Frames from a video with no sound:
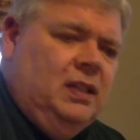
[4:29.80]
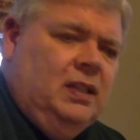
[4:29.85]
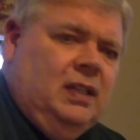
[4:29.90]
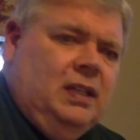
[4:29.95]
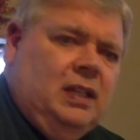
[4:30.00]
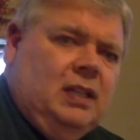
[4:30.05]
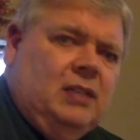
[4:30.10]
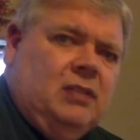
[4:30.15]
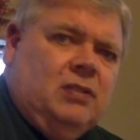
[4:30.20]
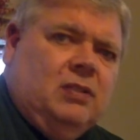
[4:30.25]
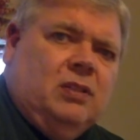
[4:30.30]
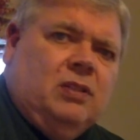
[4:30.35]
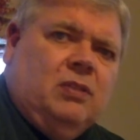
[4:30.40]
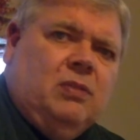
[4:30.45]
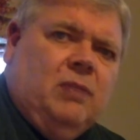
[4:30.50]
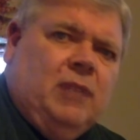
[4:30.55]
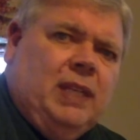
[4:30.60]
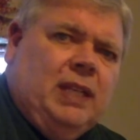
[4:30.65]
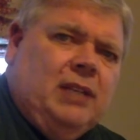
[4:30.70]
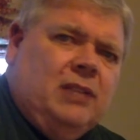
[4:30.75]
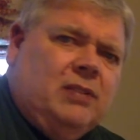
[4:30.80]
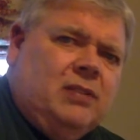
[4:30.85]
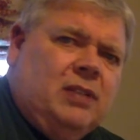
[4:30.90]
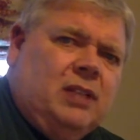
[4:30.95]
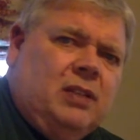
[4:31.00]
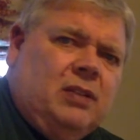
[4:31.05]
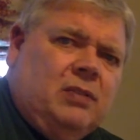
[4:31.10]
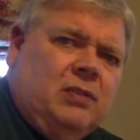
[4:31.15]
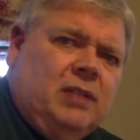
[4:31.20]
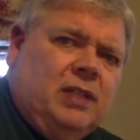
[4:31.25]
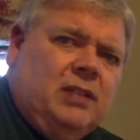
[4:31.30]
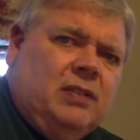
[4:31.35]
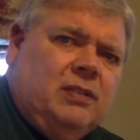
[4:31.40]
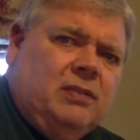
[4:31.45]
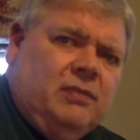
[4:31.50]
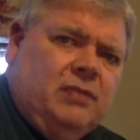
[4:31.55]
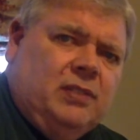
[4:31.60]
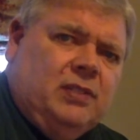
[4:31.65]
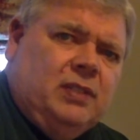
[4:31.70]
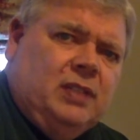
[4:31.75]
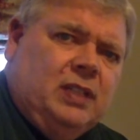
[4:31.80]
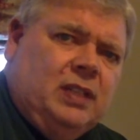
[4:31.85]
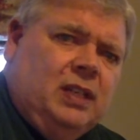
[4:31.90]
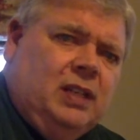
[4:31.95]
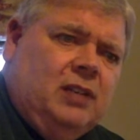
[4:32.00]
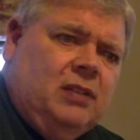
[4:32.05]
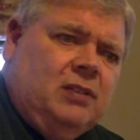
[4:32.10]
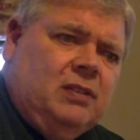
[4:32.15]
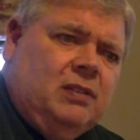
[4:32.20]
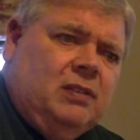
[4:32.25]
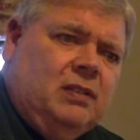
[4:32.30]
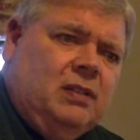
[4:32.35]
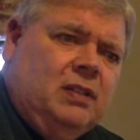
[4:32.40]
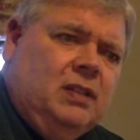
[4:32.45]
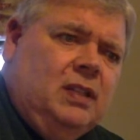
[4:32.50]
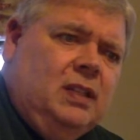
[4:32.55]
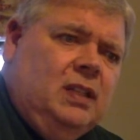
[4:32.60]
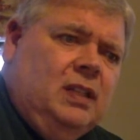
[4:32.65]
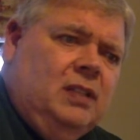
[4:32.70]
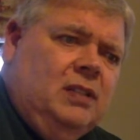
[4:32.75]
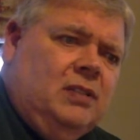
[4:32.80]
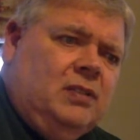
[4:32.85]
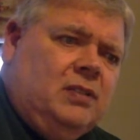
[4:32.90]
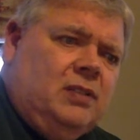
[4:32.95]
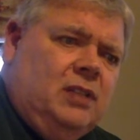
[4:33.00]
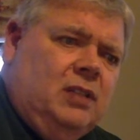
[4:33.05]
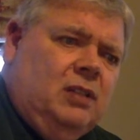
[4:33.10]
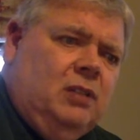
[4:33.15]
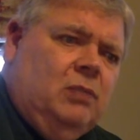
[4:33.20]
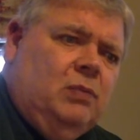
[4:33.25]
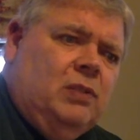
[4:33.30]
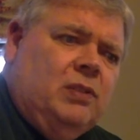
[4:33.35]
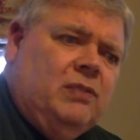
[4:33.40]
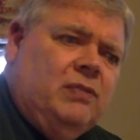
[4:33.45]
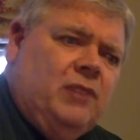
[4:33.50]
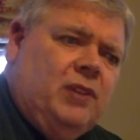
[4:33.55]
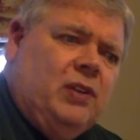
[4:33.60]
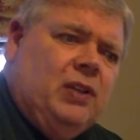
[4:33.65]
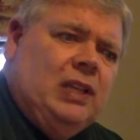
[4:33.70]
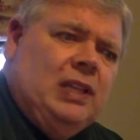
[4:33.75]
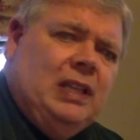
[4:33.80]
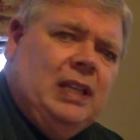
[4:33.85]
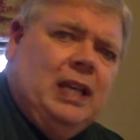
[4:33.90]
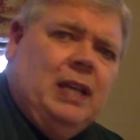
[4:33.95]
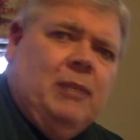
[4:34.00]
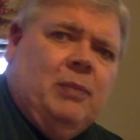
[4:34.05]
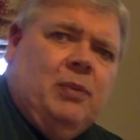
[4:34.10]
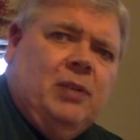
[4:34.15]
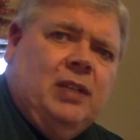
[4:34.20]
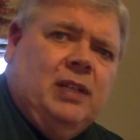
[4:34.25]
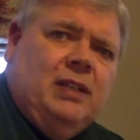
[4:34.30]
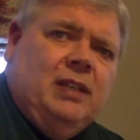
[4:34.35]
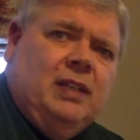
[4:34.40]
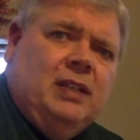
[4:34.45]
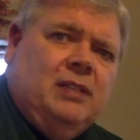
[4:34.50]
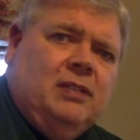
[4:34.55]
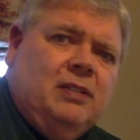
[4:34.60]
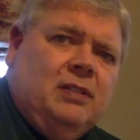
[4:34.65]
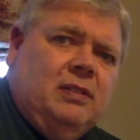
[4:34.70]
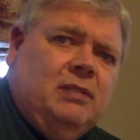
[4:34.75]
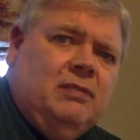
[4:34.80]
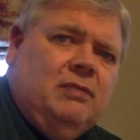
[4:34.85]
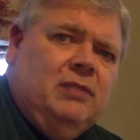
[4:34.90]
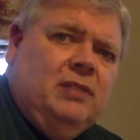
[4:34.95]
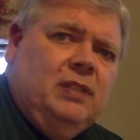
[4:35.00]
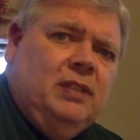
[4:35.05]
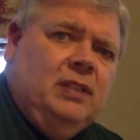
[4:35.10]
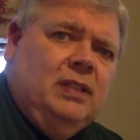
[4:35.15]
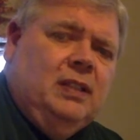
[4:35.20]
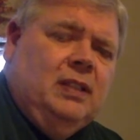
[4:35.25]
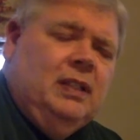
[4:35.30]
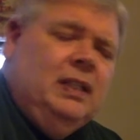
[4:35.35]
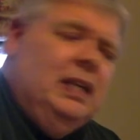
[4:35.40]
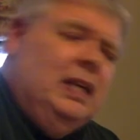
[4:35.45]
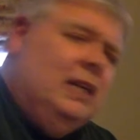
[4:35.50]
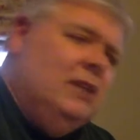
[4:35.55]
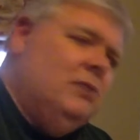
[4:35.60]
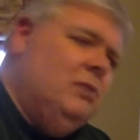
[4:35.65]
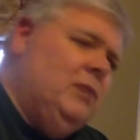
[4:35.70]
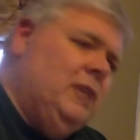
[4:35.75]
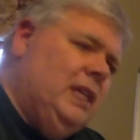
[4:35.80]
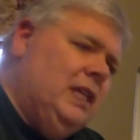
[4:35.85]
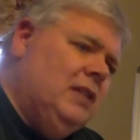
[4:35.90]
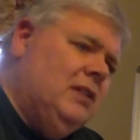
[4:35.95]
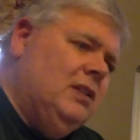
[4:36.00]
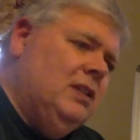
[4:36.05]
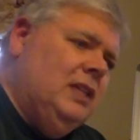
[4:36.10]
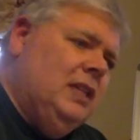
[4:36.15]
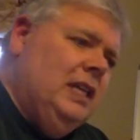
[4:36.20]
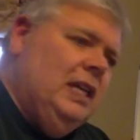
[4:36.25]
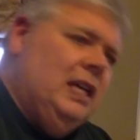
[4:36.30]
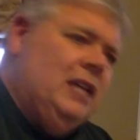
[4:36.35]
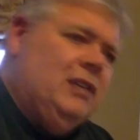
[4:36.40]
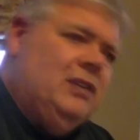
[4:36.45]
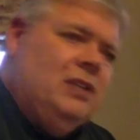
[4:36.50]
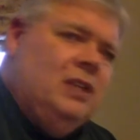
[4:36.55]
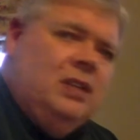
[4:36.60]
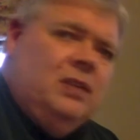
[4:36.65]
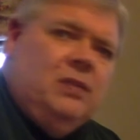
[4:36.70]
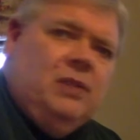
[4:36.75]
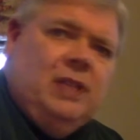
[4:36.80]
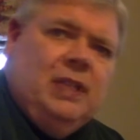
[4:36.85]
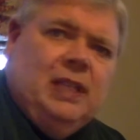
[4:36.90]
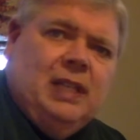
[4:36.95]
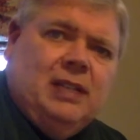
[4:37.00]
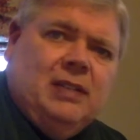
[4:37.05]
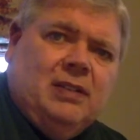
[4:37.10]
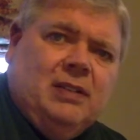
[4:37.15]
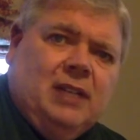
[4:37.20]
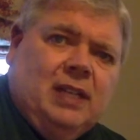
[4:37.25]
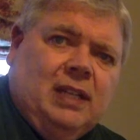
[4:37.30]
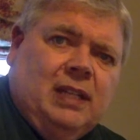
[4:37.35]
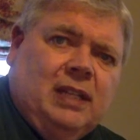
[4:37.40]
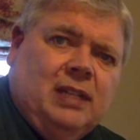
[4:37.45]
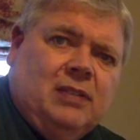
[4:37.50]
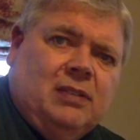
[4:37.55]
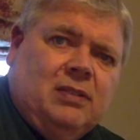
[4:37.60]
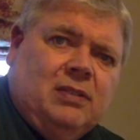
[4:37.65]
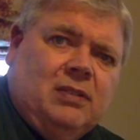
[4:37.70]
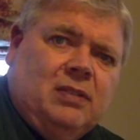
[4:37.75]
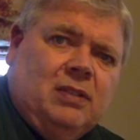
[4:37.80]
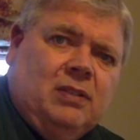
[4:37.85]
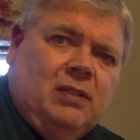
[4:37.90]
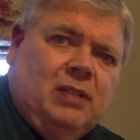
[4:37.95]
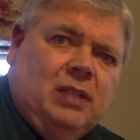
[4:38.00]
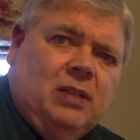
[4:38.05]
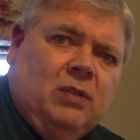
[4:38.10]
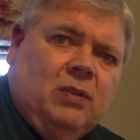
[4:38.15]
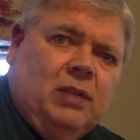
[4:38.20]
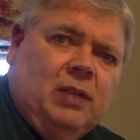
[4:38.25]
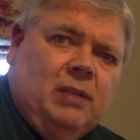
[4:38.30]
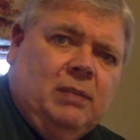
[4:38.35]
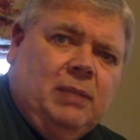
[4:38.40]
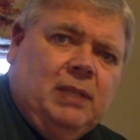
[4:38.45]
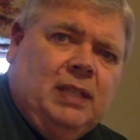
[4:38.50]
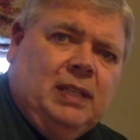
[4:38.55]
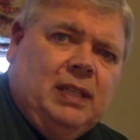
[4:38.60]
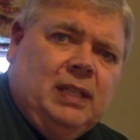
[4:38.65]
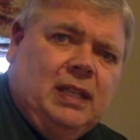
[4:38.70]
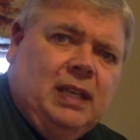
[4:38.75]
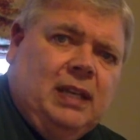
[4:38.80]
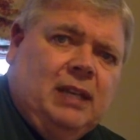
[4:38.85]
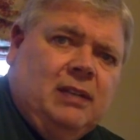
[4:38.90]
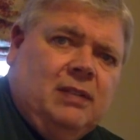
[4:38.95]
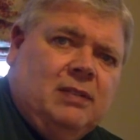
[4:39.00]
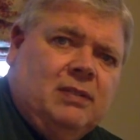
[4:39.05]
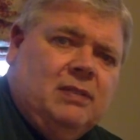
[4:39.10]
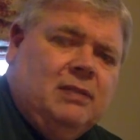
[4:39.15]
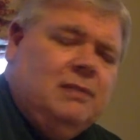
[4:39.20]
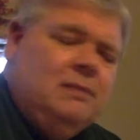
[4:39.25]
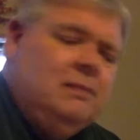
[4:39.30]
is the 20th century sophistication still was very labor intensive. As we get to the next century, that's not necessarily going to be the case.